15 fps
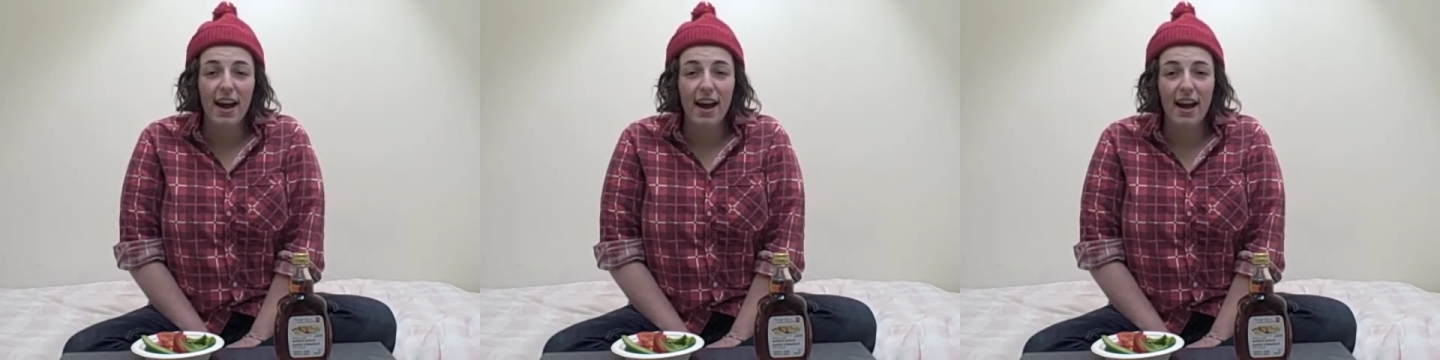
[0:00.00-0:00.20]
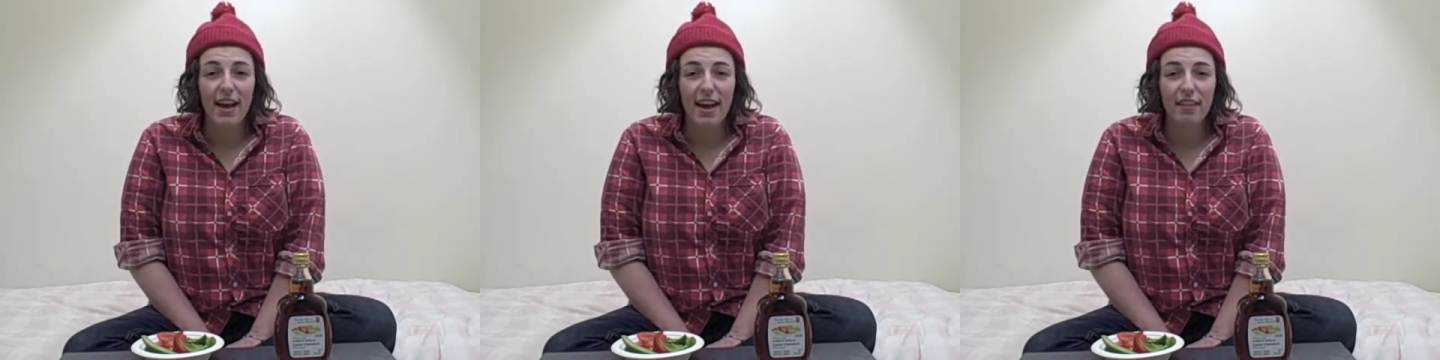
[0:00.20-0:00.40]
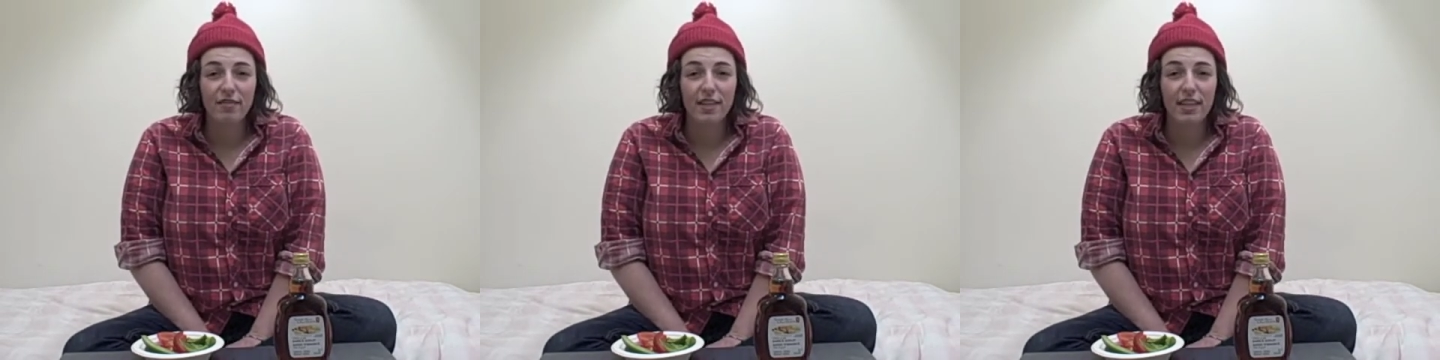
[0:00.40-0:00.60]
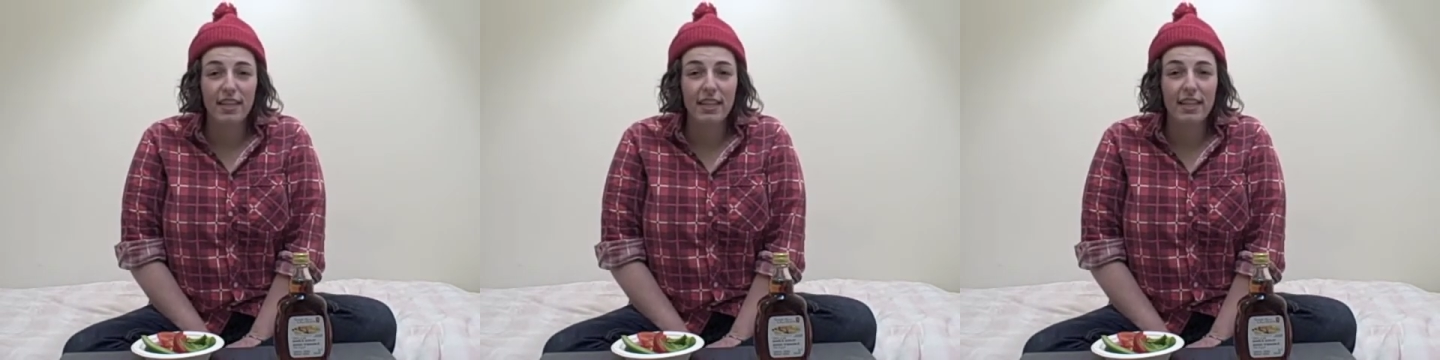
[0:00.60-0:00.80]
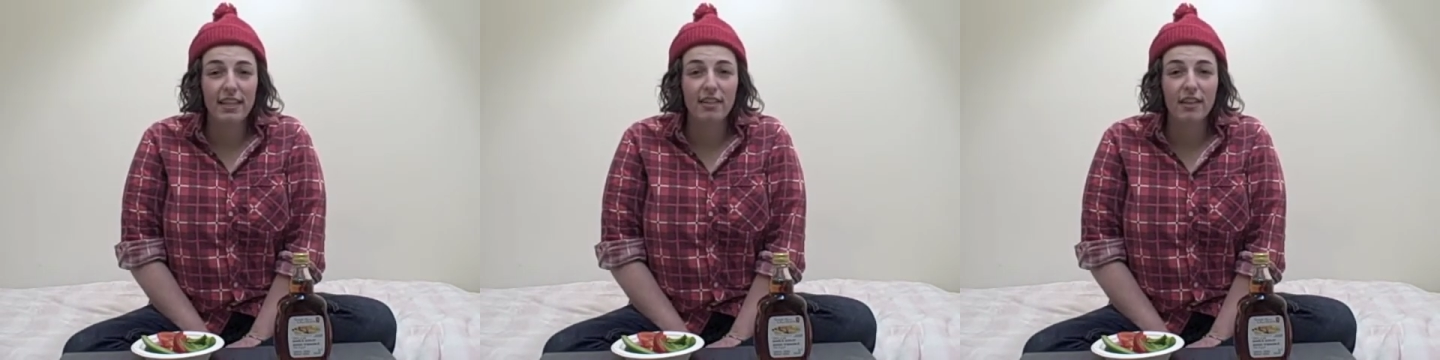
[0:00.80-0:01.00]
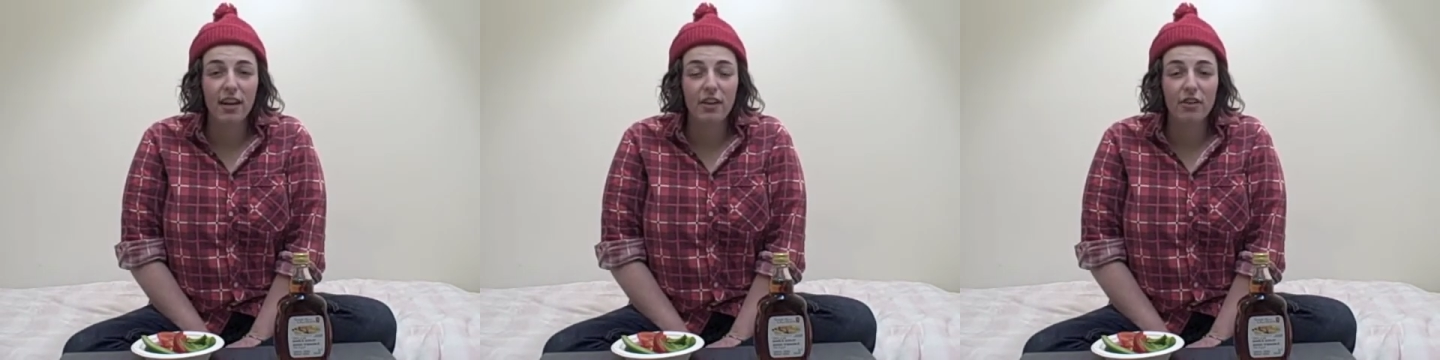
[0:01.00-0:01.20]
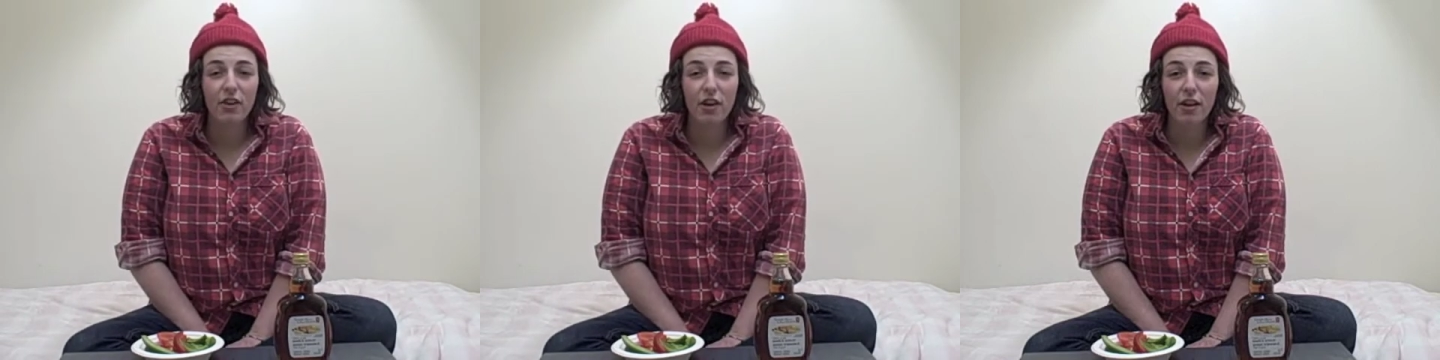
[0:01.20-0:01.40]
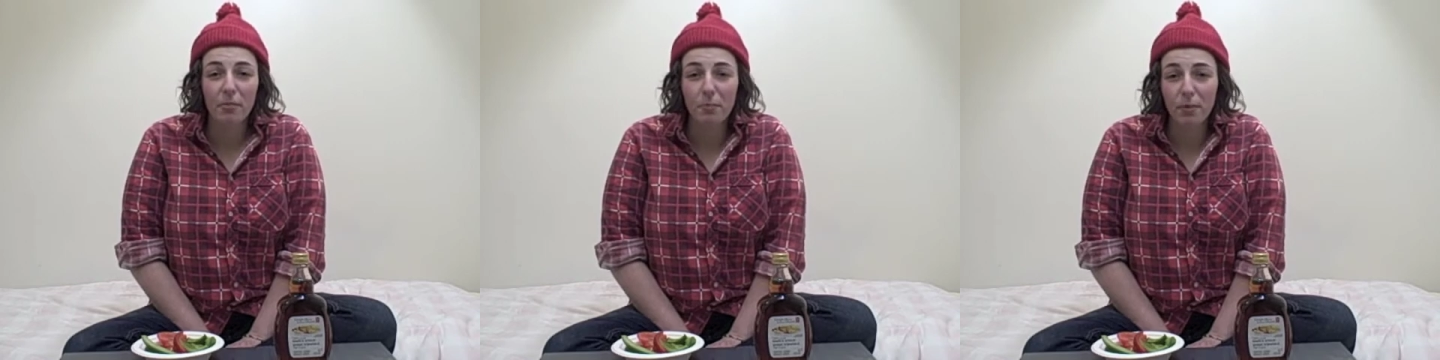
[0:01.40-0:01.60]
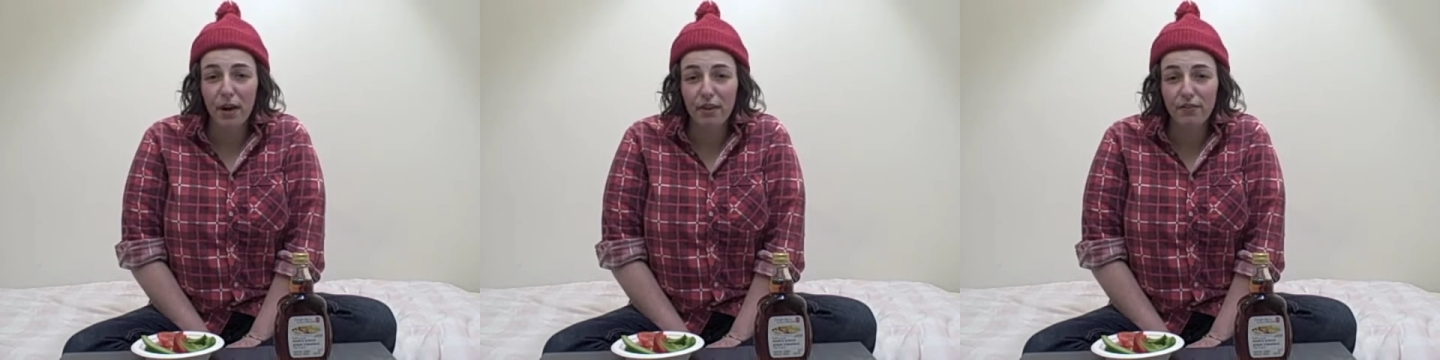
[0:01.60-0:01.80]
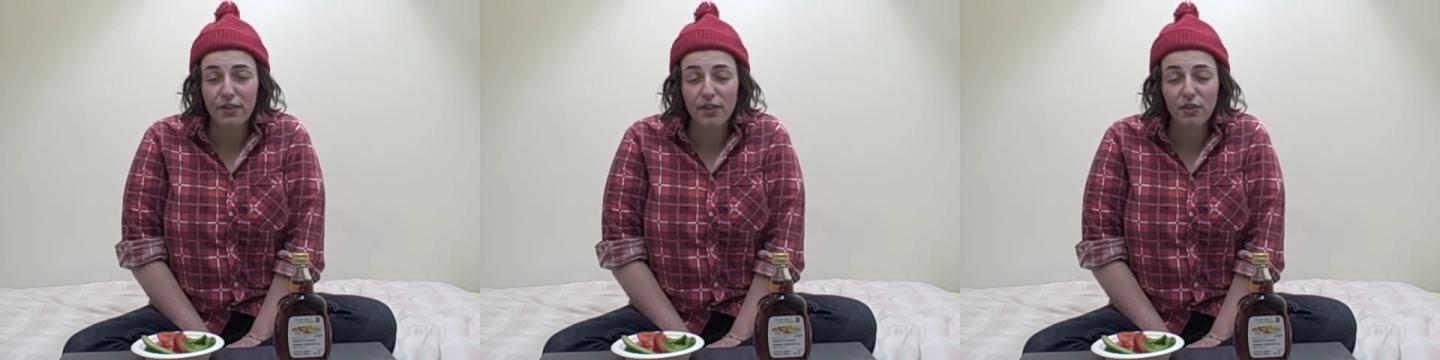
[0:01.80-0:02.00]
I have to eat a
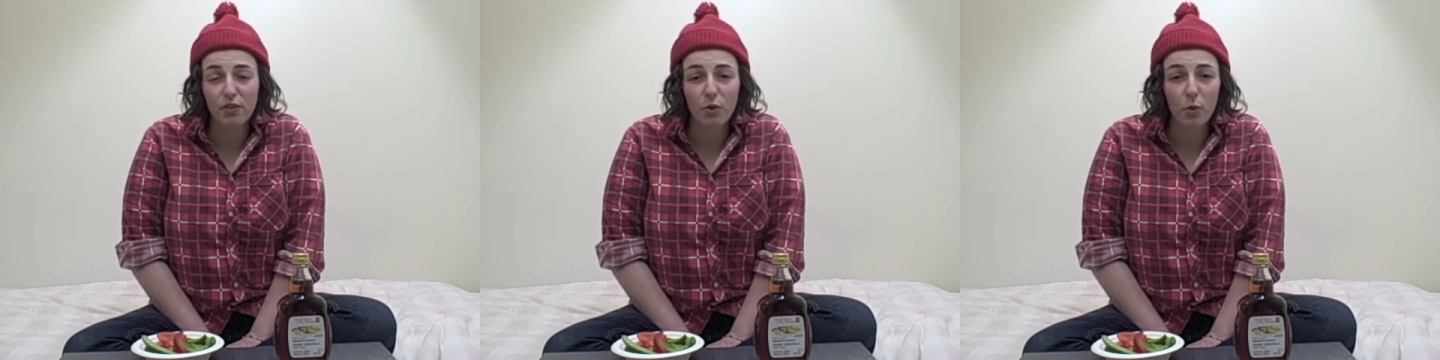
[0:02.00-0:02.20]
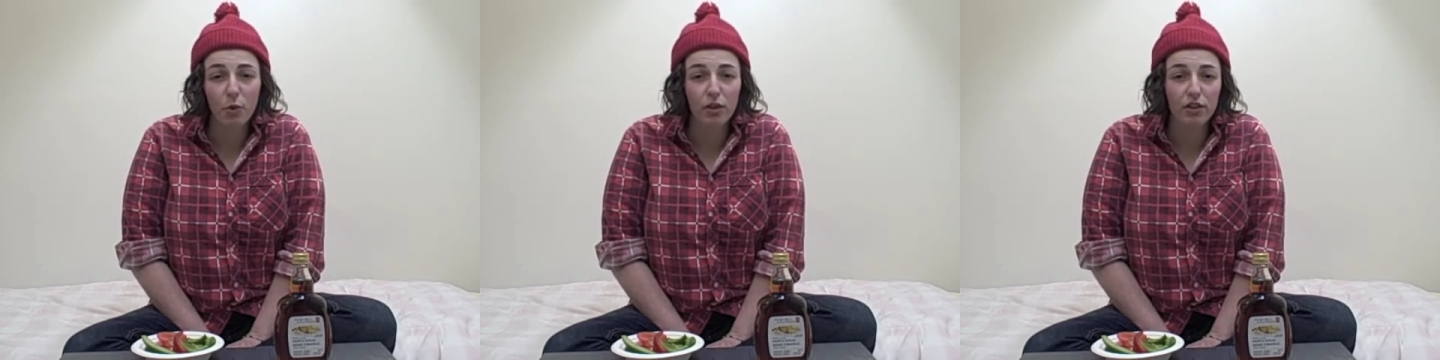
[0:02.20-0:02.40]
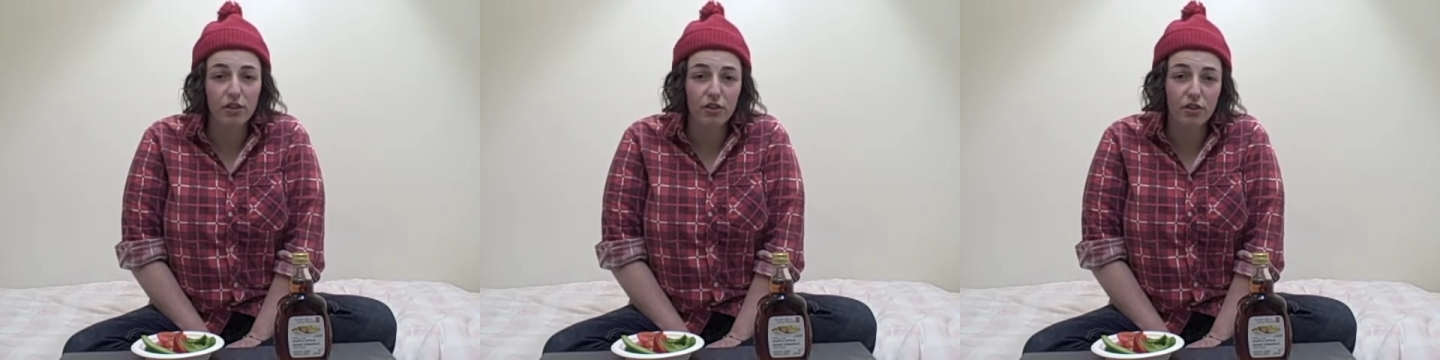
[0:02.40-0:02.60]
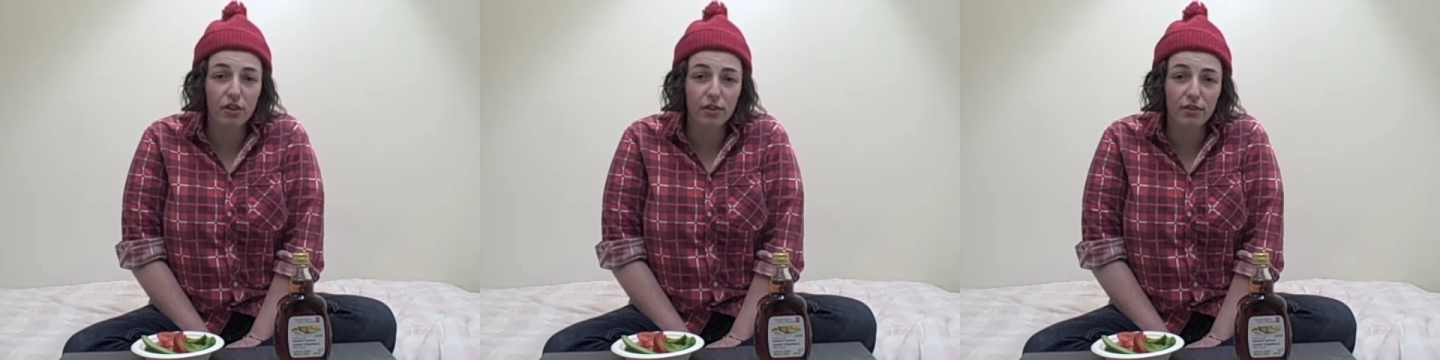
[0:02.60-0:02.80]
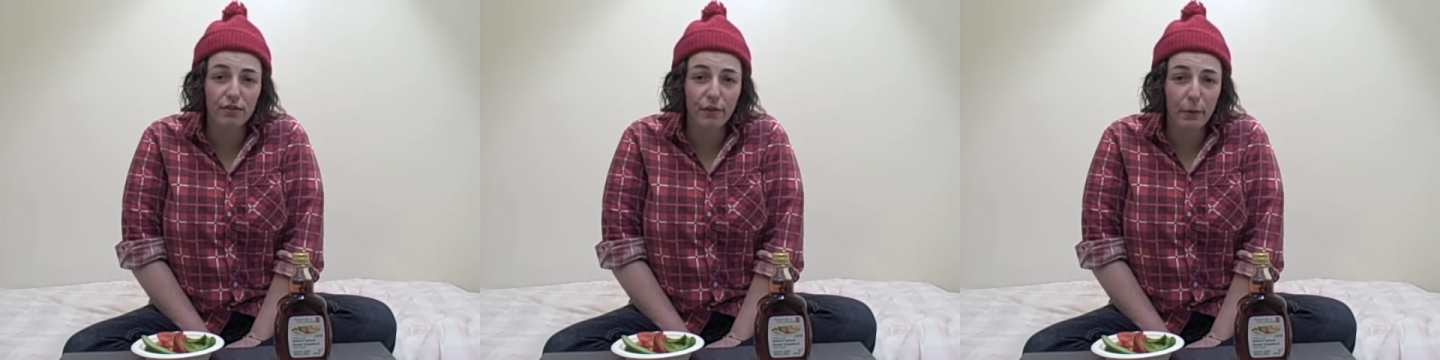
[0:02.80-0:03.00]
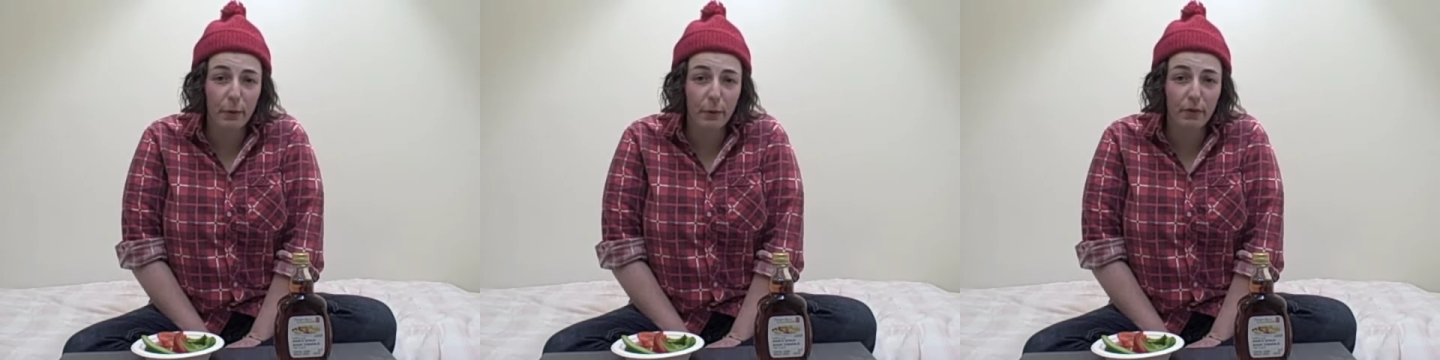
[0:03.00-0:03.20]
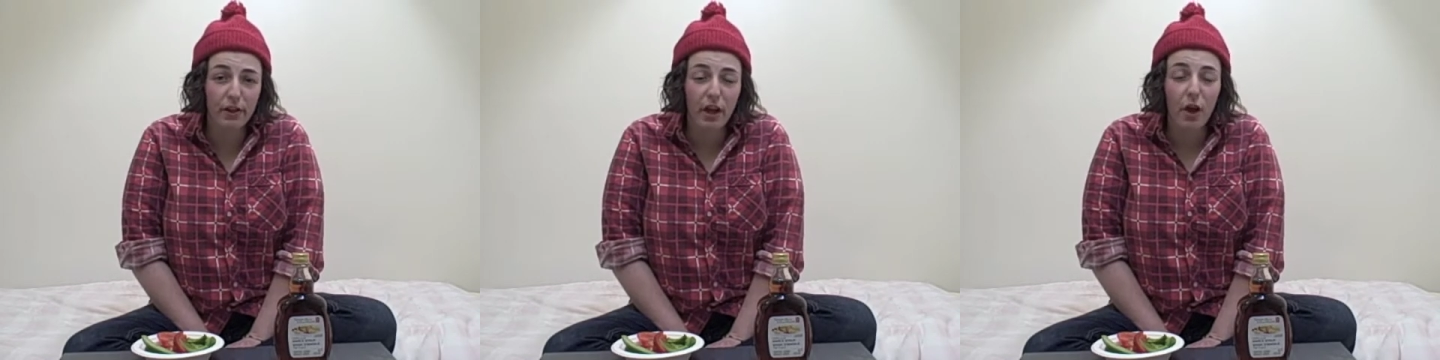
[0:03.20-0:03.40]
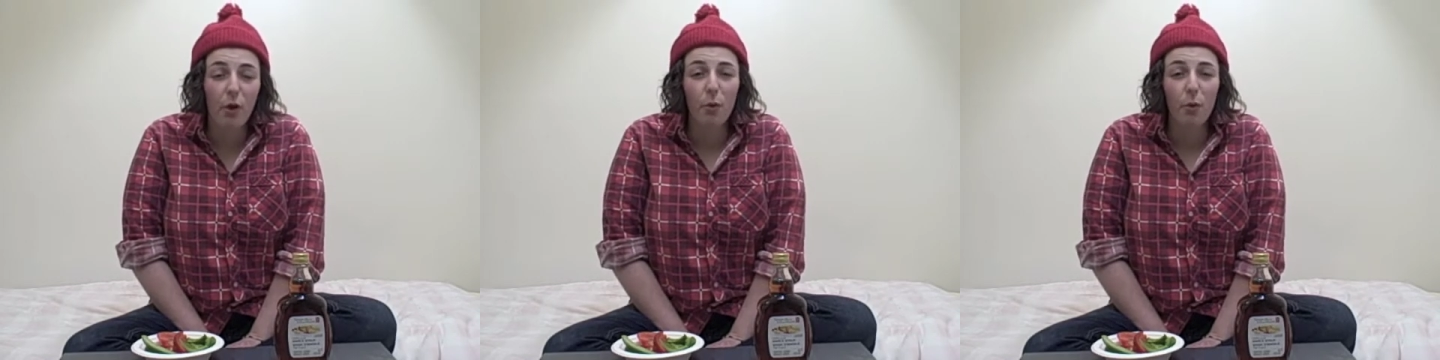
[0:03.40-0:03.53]
non-breakfast or dessert food